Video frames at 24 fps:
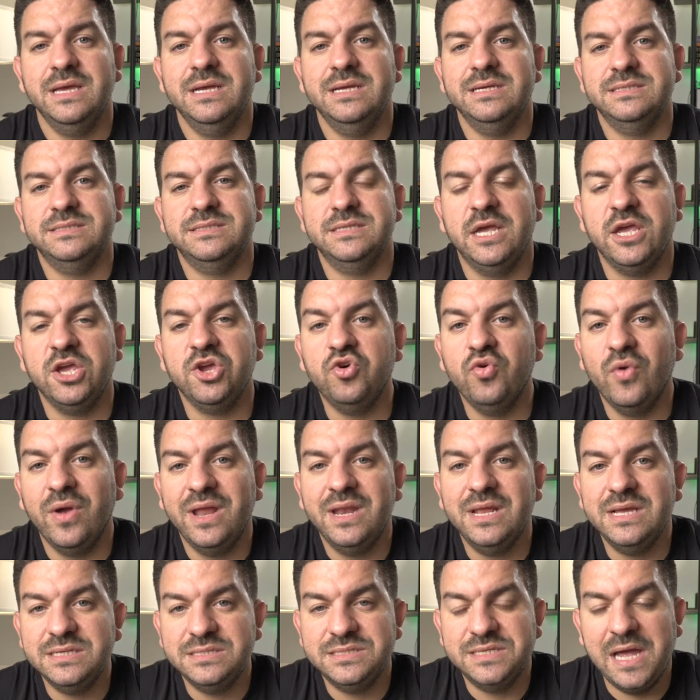is a
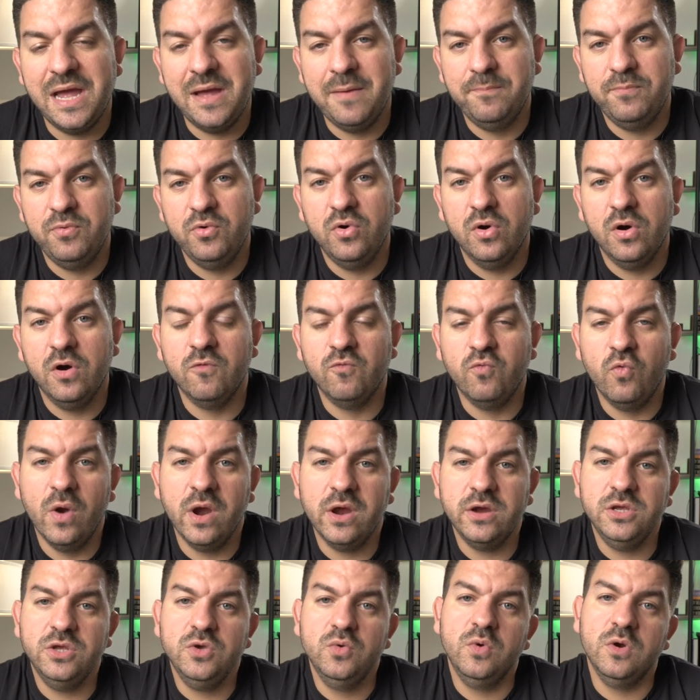great example of
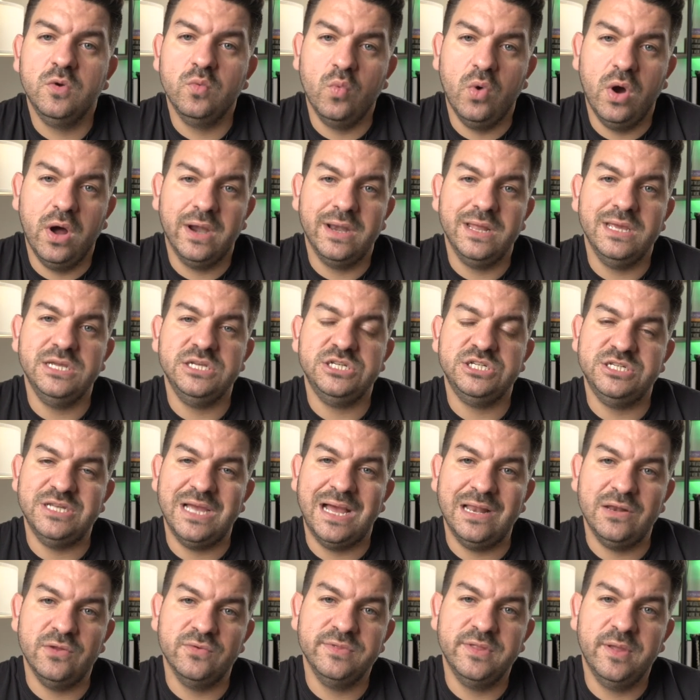where you would want a
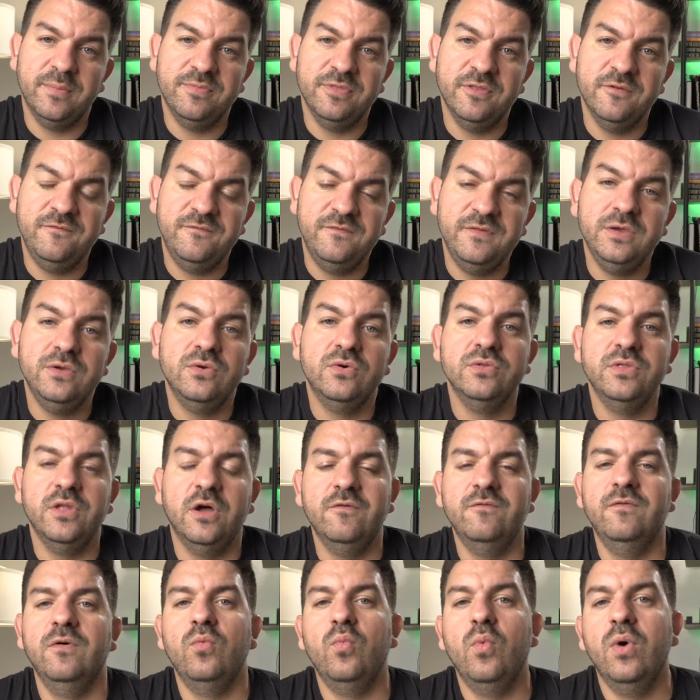shallow depth of field
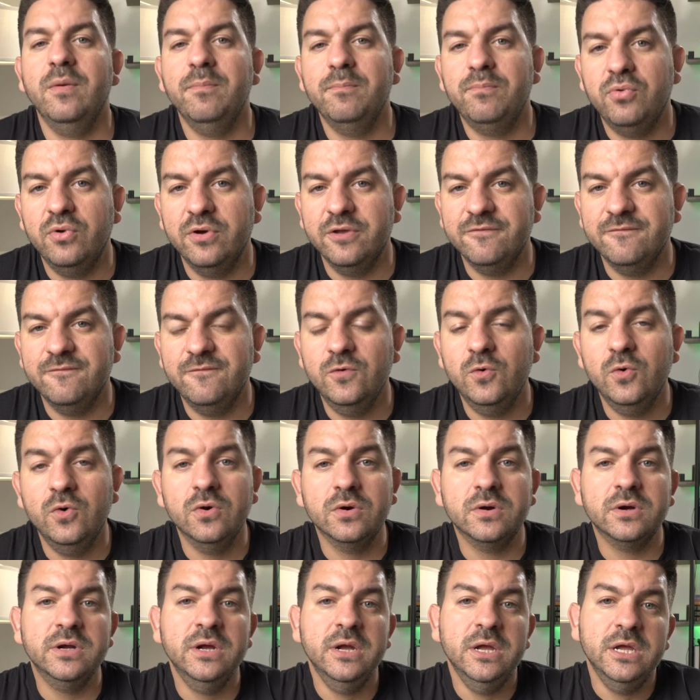of a 1.4,
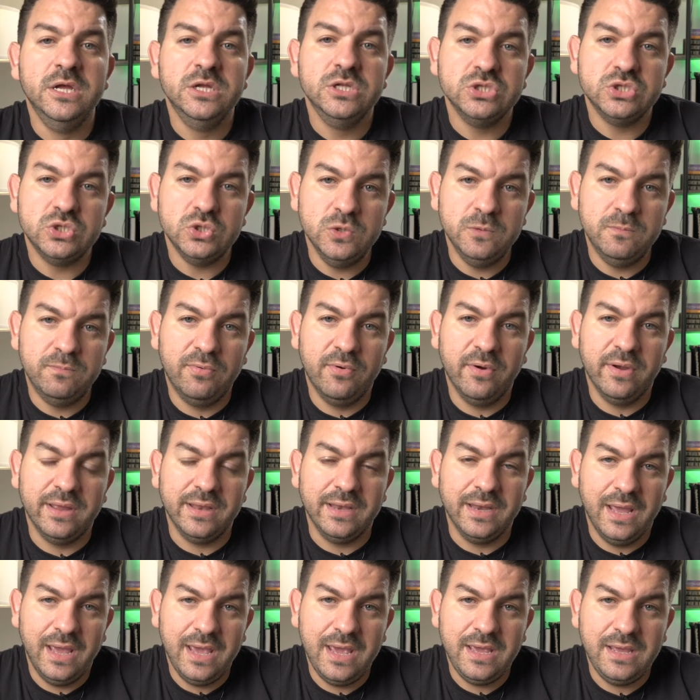
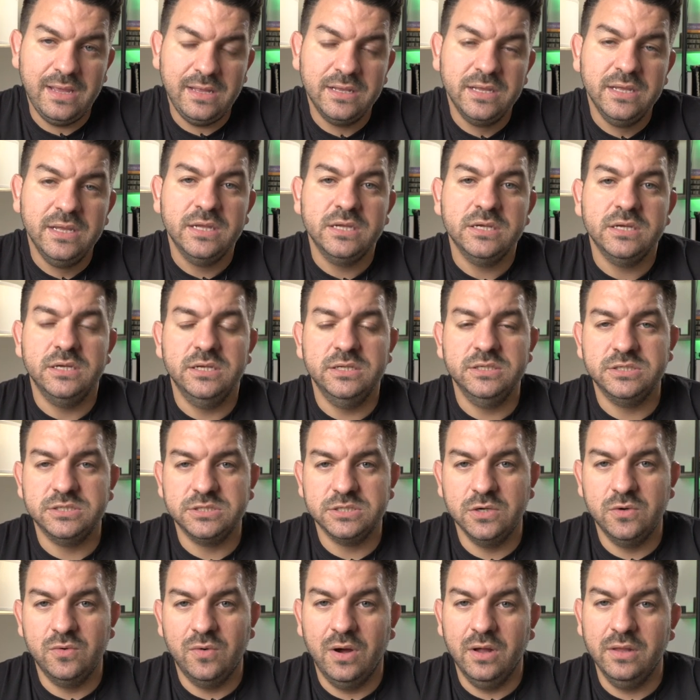2.8, and
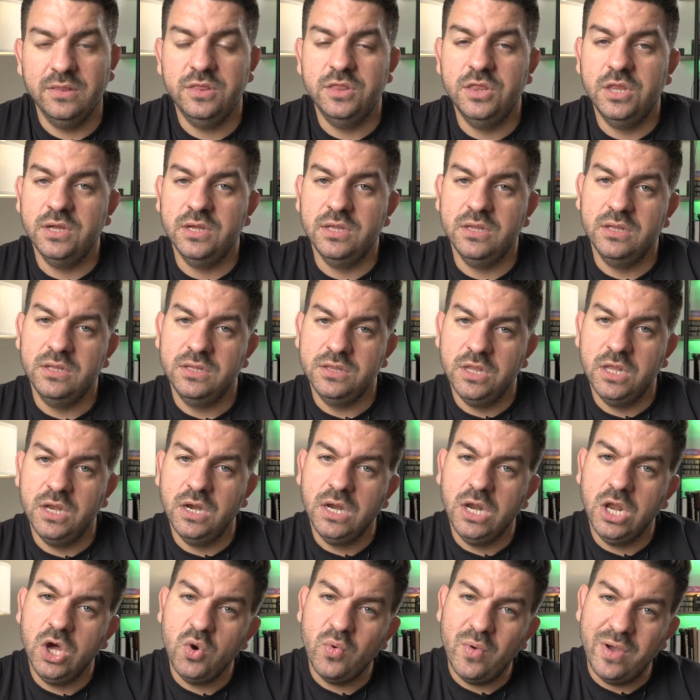so on, the, the
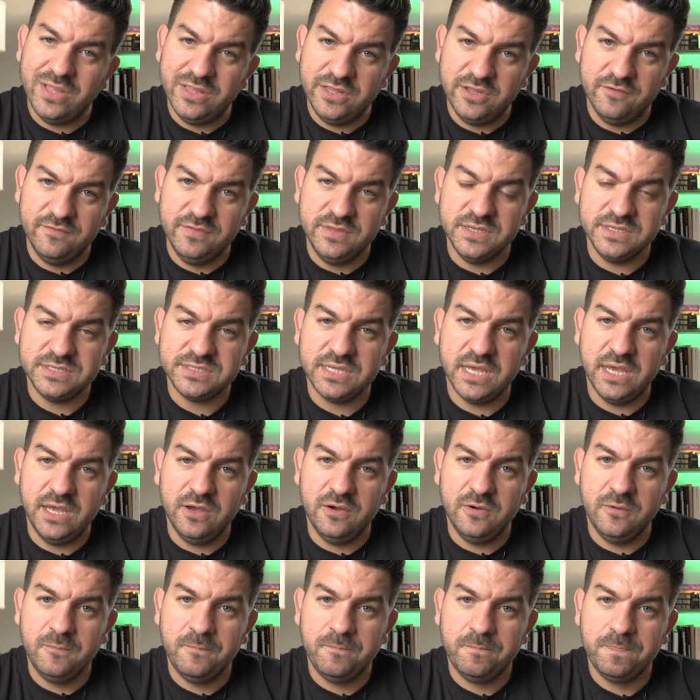low end of the
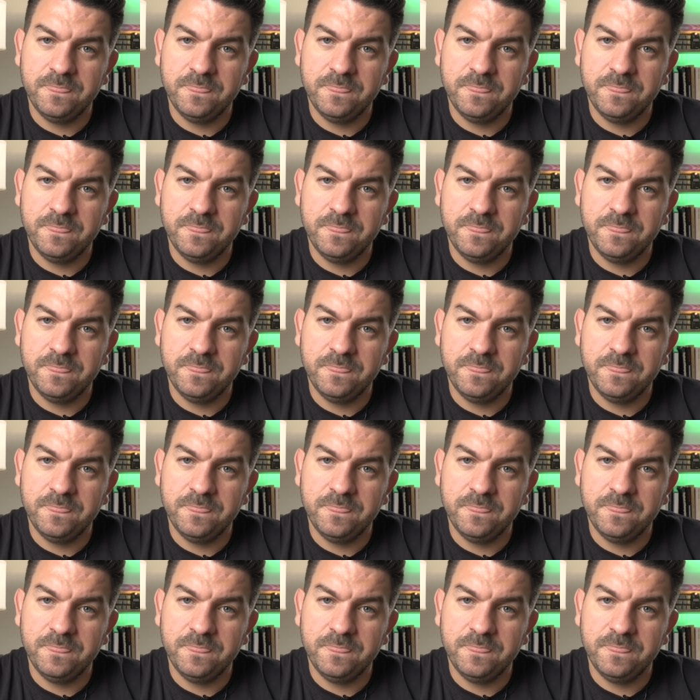scale.